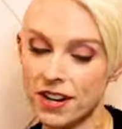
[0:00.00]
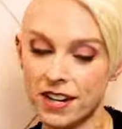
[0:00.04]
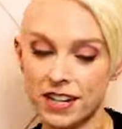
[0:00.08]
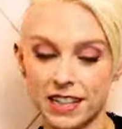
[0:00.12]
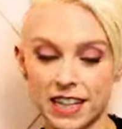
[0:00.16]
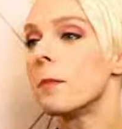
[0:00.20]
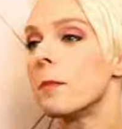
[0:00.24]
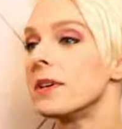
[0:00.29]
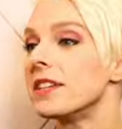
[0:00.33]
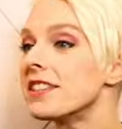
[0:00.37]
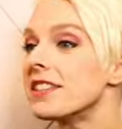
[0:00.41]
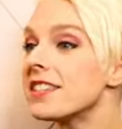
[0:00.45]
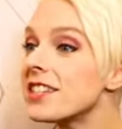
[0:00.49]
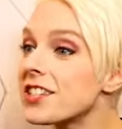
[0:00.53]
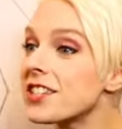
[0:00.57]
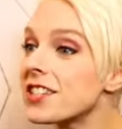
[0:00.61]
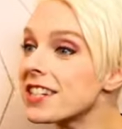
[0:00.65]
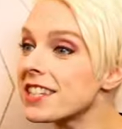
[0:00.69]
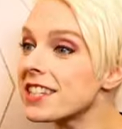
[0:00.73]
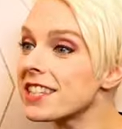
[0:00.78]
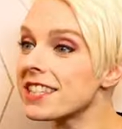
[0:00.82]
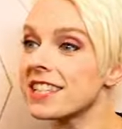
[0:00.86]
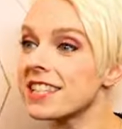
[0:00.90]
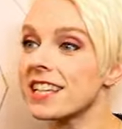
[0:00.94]
and like
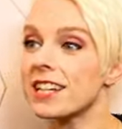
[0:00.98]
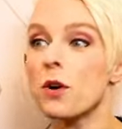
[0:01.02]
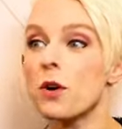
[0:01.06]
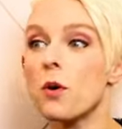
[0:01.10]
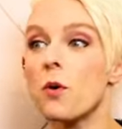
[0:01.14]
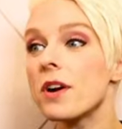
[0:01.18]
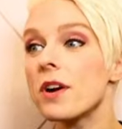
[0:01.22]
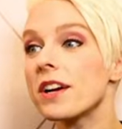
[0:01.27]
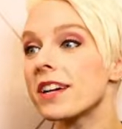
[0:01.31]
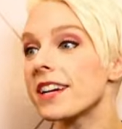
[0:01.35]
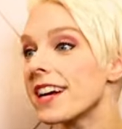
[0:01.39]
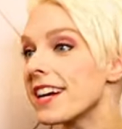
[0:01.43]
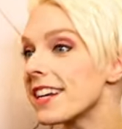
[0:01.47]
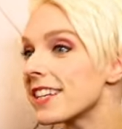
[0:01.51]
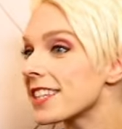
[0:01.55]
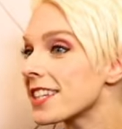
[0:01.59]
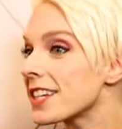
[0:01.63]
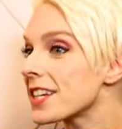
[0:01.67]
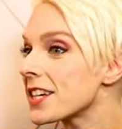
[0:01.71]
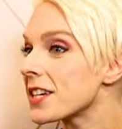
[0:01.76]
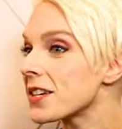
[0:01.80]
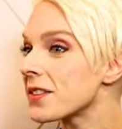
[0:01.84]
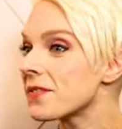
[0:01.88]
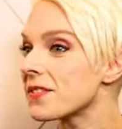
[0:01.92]
positions and
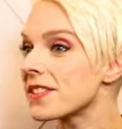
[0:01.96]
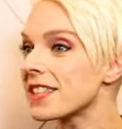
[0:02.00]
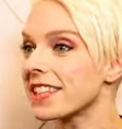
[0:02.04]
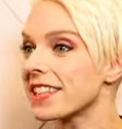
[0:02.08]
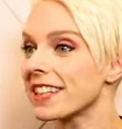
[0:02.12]
and